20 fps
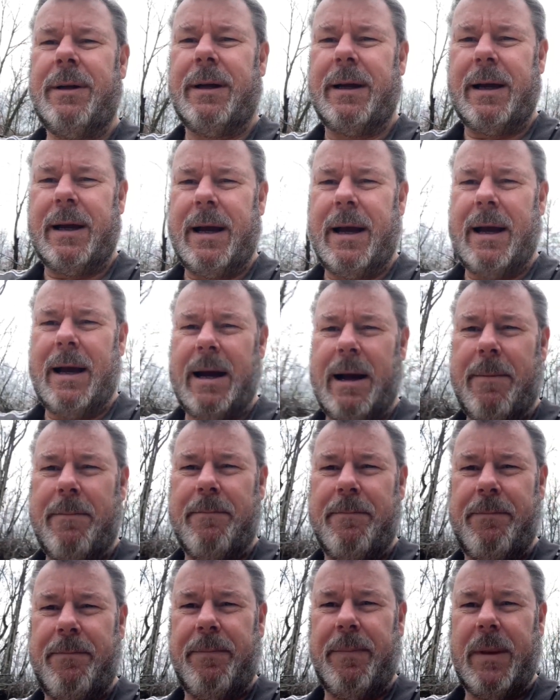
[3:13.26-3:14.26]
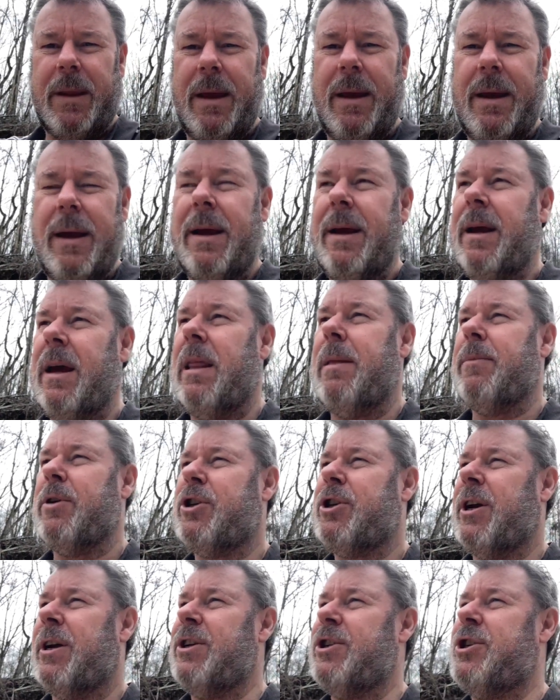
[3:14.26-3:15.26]
um, in the
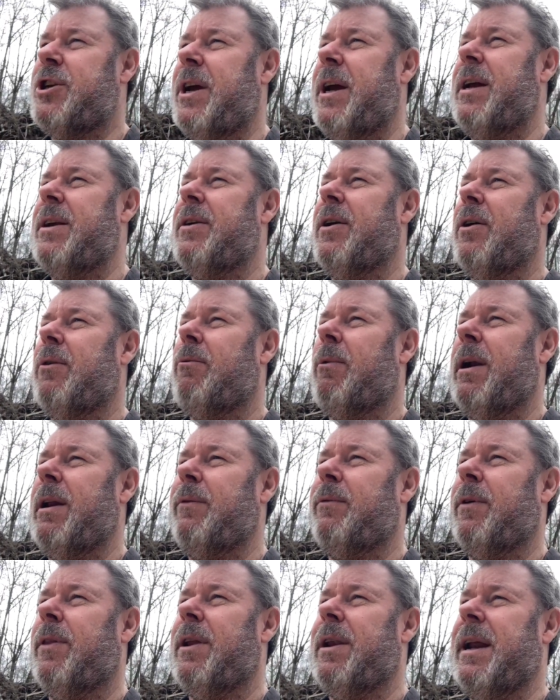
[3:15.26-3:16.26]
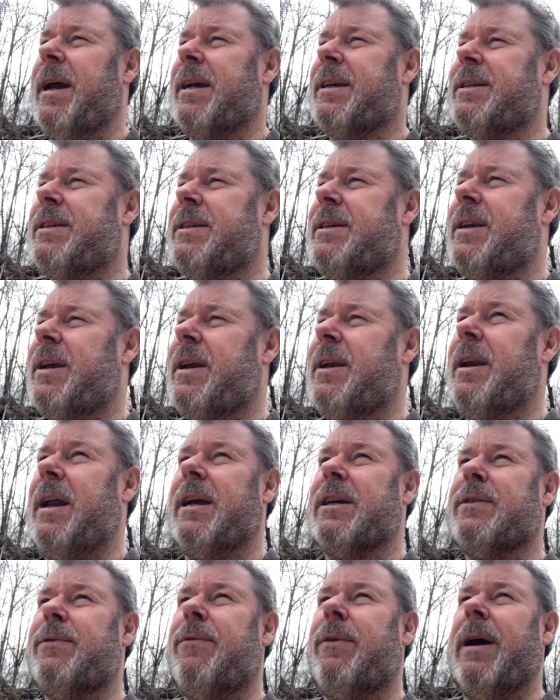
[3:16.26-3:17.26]
machine shed, ready for the next
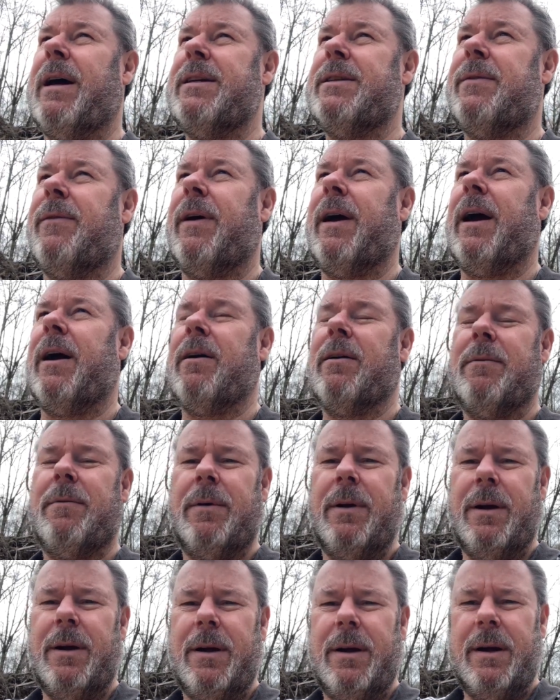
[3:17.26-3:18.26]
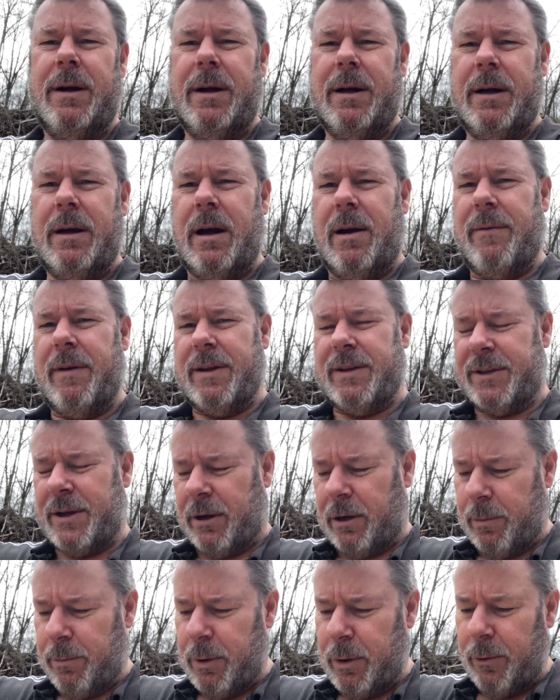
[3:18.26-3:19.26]
next phase of our of our
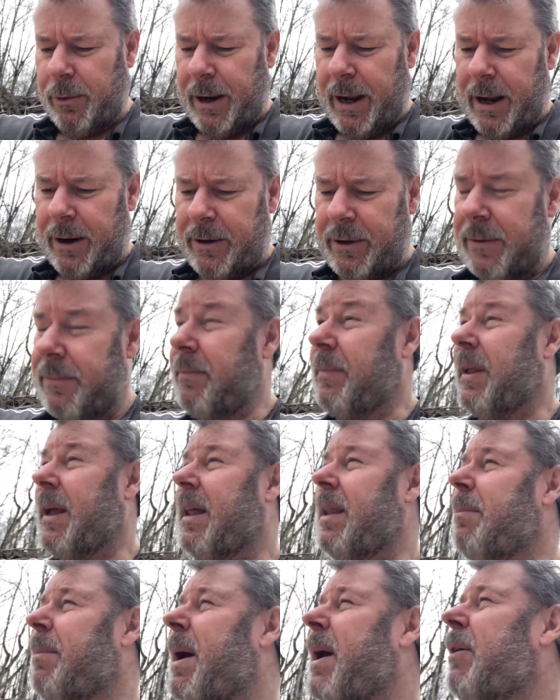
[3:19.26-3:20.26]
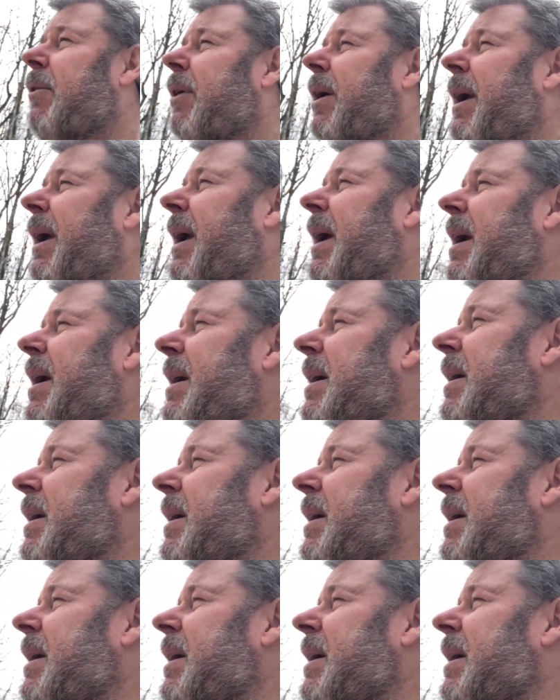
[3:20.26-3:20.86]
solar build out. And the other battery